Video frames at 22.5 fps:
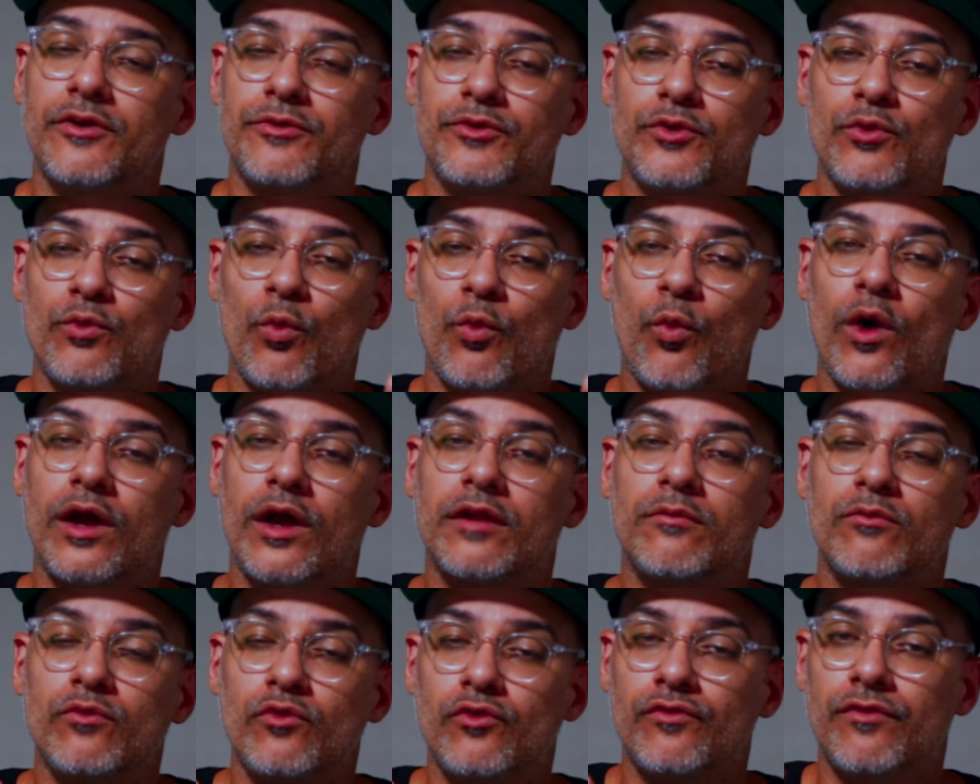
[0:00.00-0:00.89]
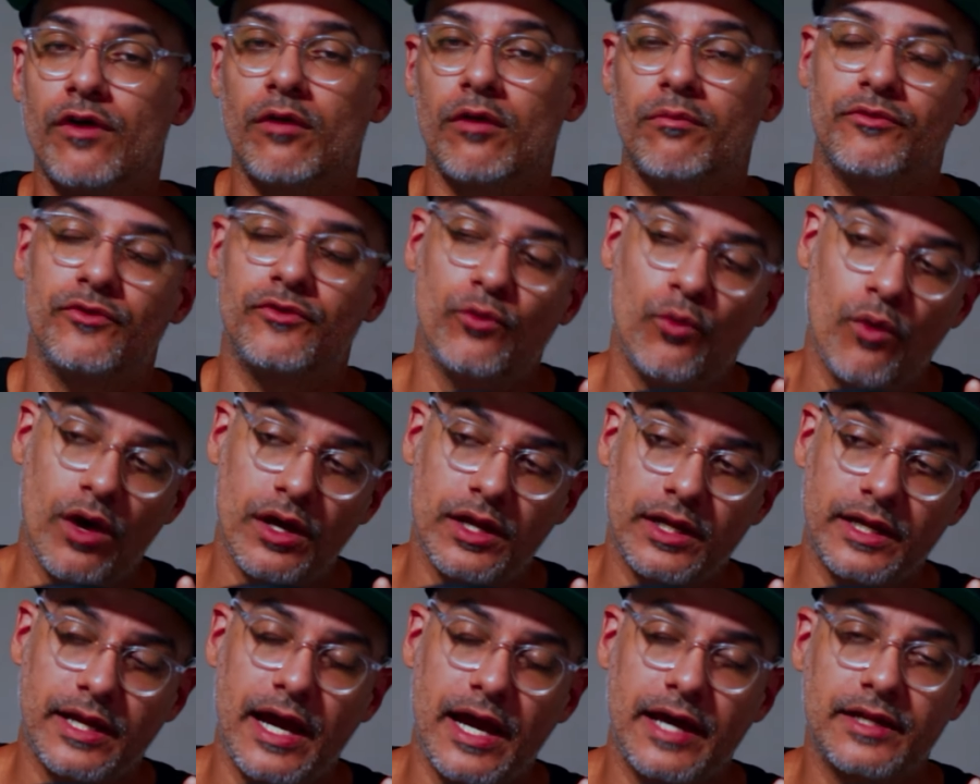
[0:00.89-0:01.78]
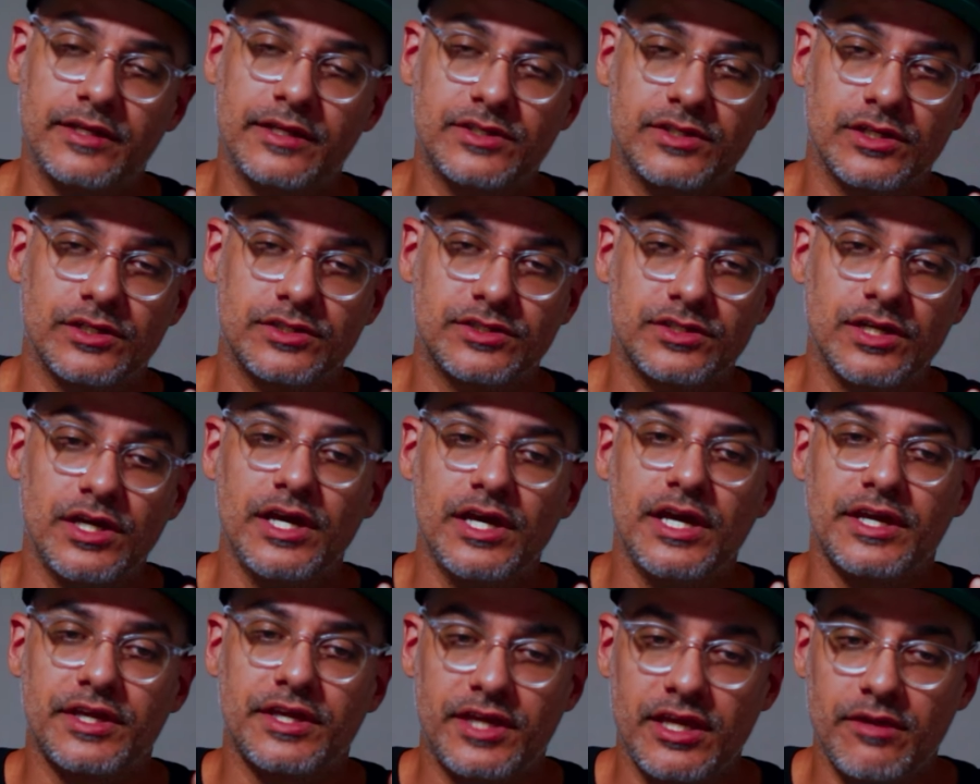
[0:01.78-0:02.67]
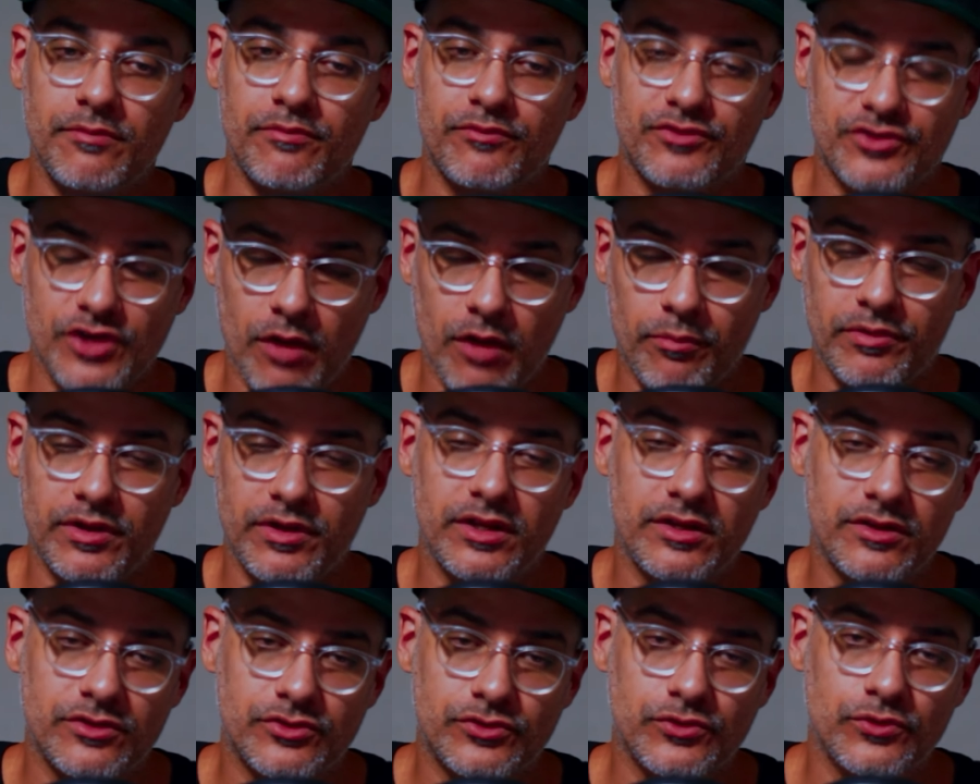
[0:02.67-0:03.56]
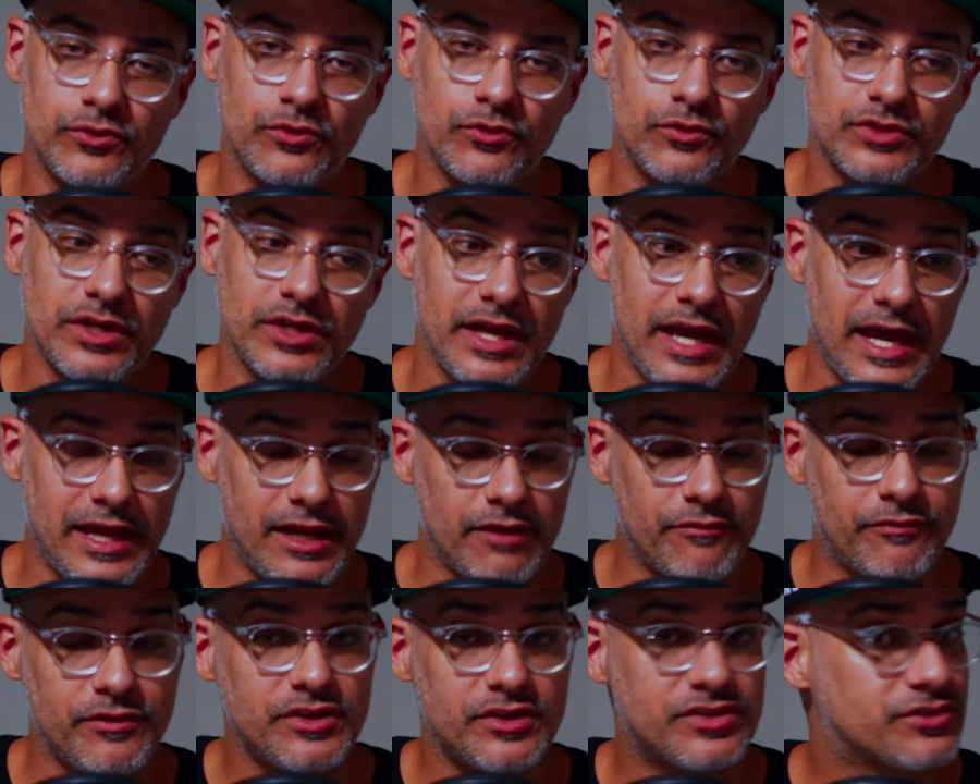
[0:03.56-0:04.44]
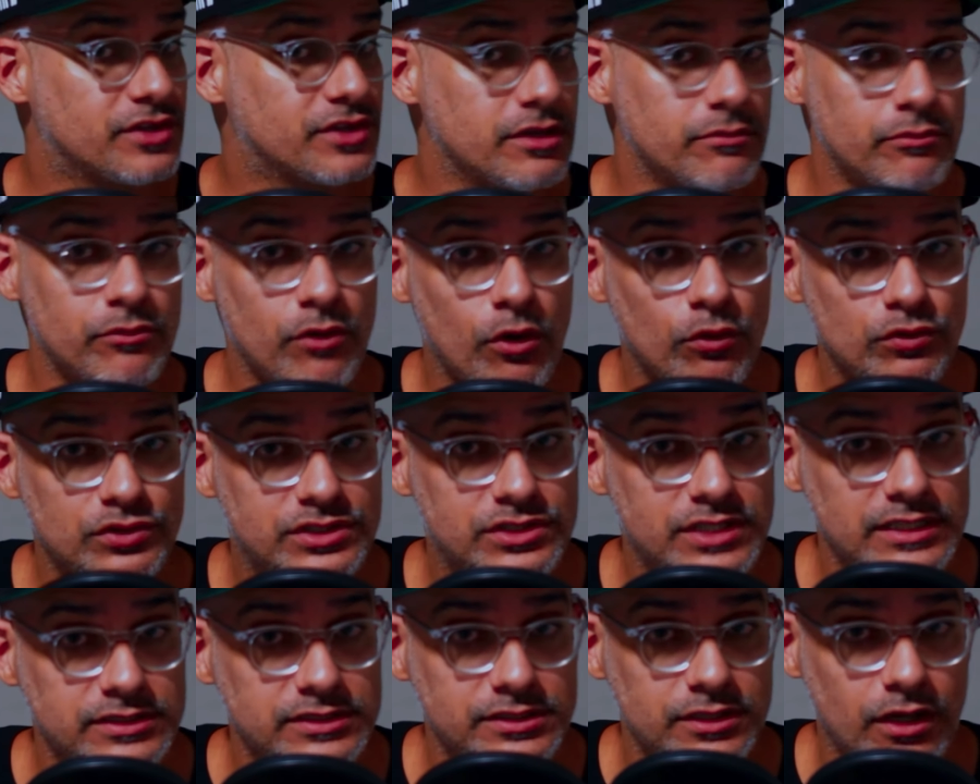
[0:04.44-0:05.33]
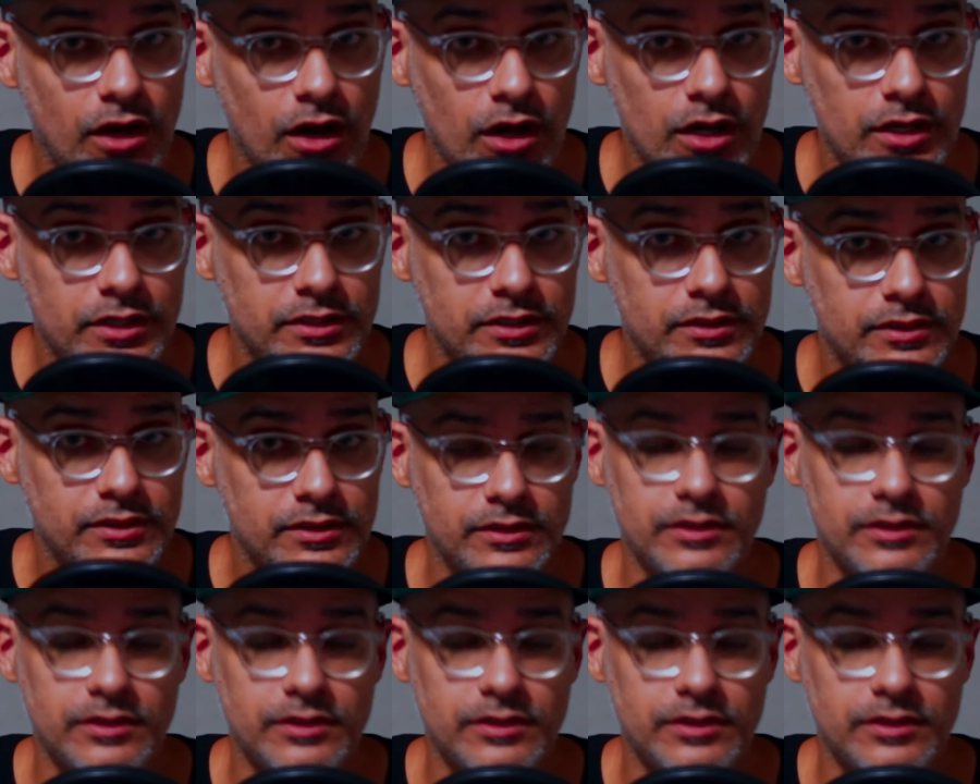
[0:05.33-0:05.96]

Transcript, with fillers: you want to move up you want to kind of just keep sharpening your tools and if he steamrolls jesse hart